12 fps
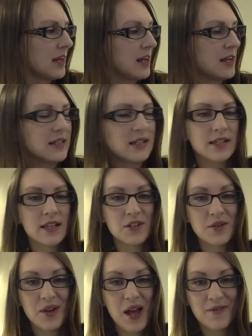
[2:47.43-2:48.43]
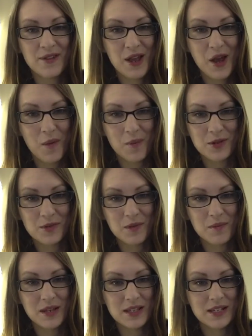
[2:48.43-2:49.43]
And since I don't have any helpers with
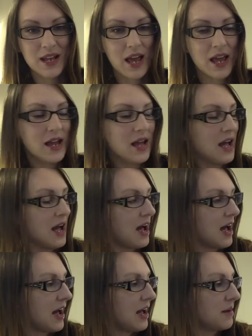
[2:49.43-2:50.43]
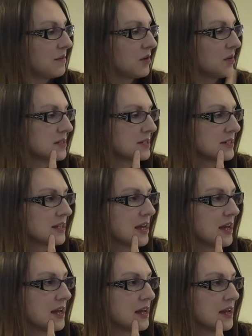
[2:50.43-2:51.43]
me today, I am going to
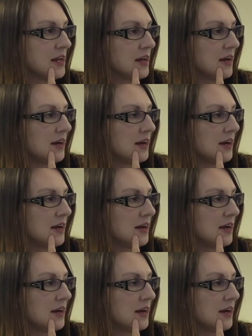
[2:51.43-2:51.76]
say,